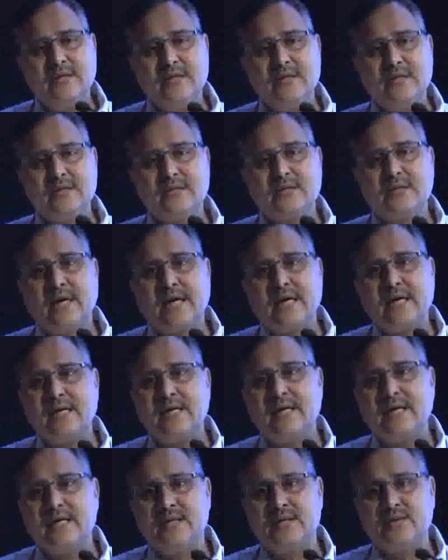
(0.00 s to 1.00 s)
These
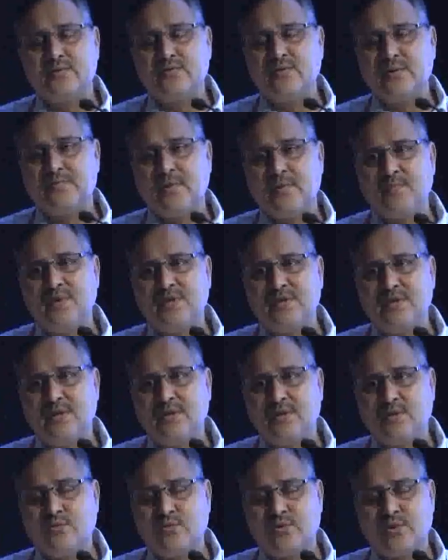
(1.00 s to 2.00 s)
guidelines were published
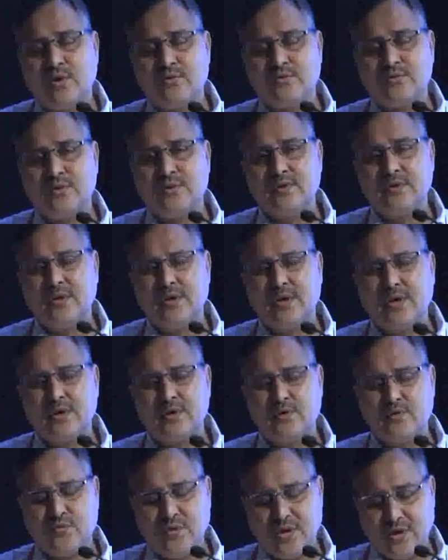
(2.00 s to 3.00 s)
in
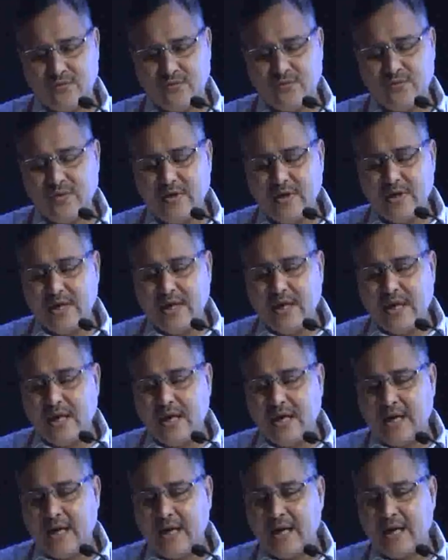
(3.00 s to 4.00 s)
2012.
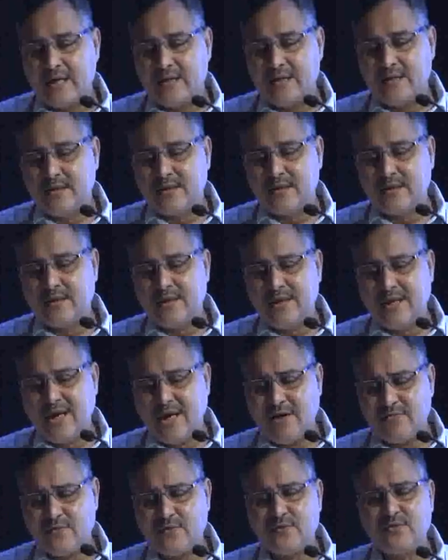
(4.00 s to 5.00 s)
And they
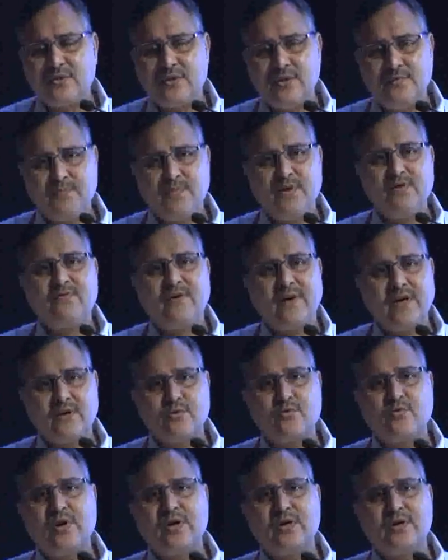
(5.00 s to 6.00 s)
have
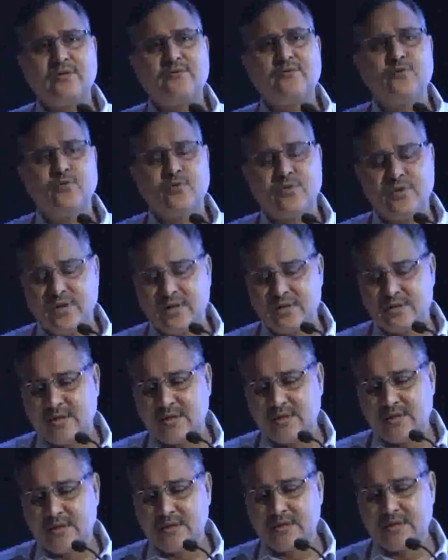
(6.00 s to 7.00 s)
simplified quite a few things
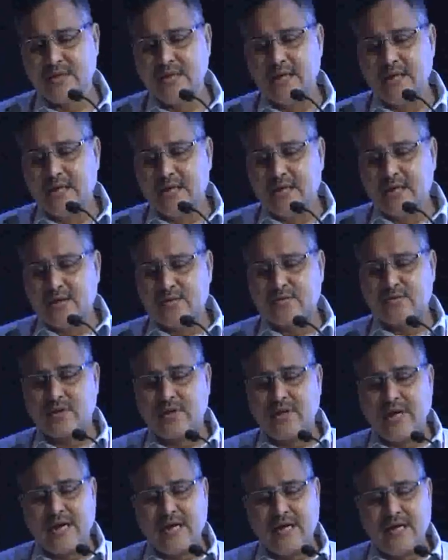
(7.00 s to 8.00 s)
in this. So the
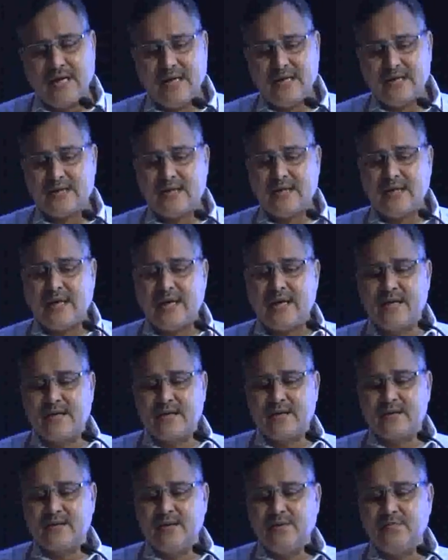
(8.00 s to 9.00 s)
guidelines, they
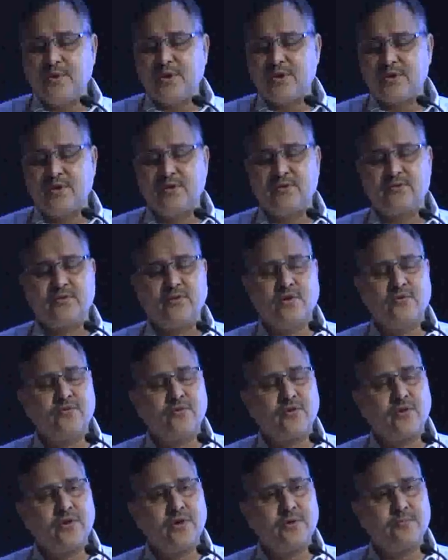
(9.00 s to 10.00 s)
address patients
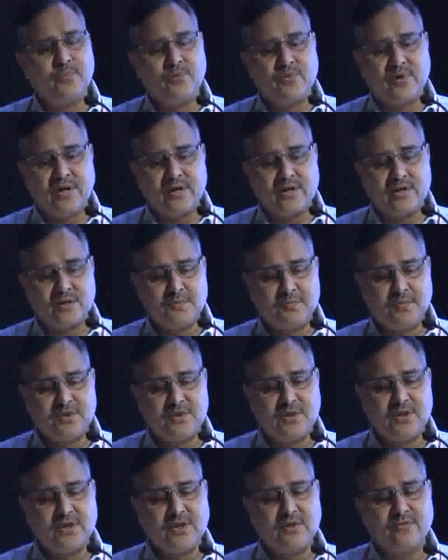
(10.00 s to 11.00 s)
of chronic pruritus
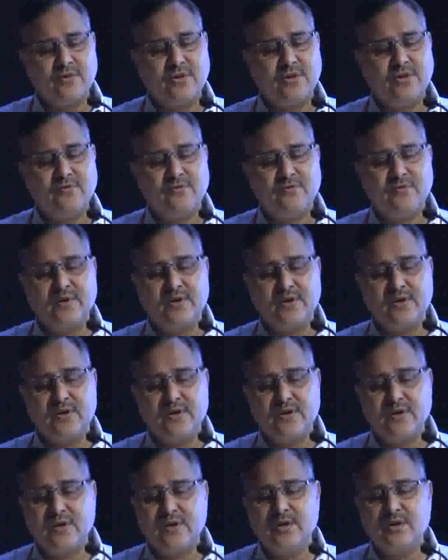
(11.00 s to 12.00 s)
presenting with
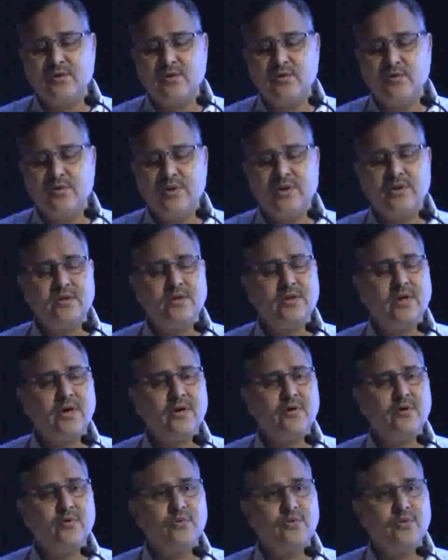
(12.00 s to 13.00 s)
different, including the
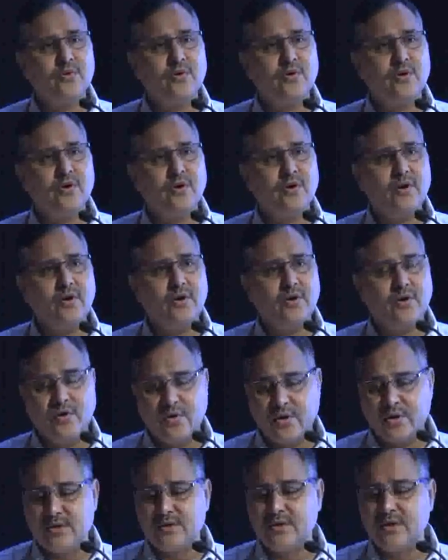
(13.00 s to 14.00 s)
unknown
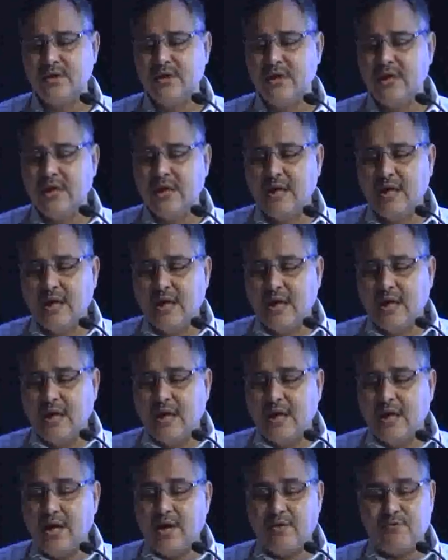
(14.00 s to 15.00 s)
origin.
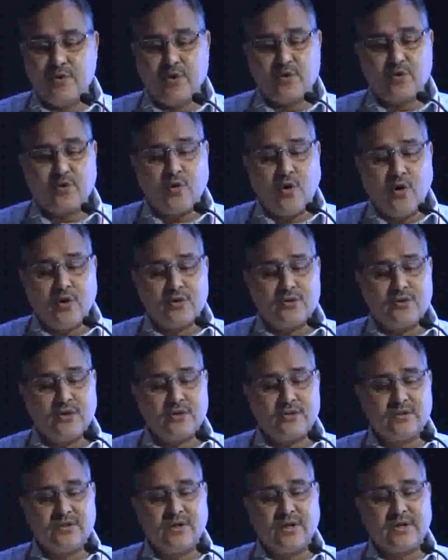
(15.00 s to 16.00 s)
If the cause
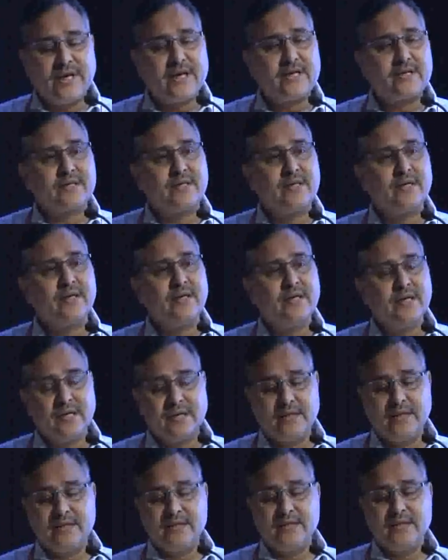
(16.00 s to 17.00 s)
is detected,
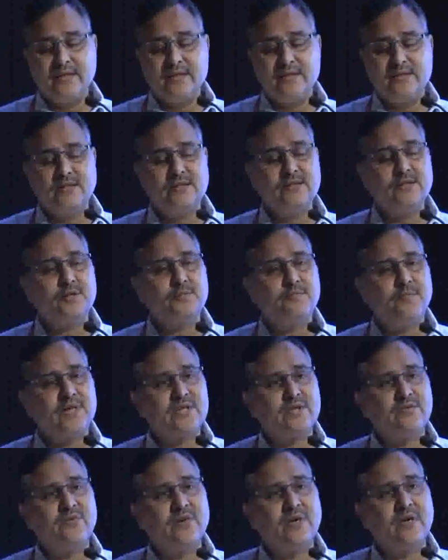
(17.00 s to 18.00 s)
then the
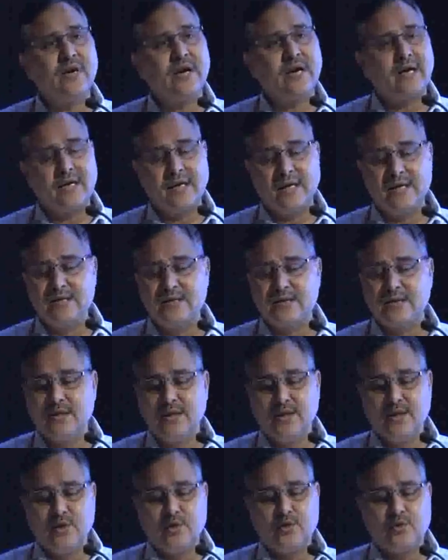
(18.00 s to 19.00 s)
disease-specific guidelines
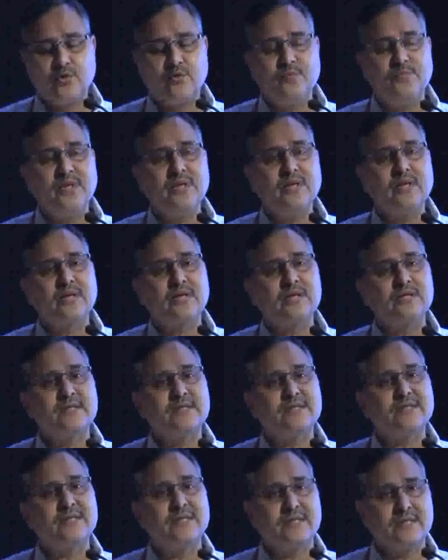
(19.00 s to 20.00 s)
should be
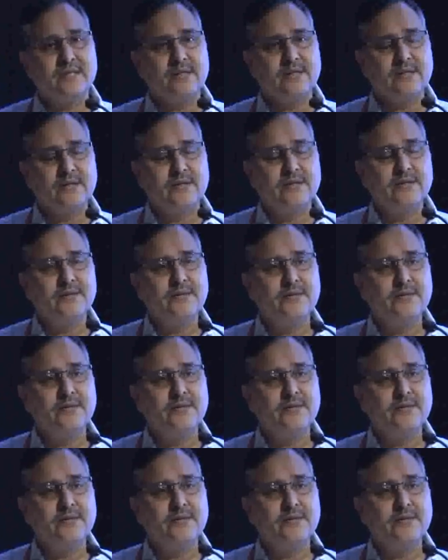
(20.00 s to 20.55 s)
consulted.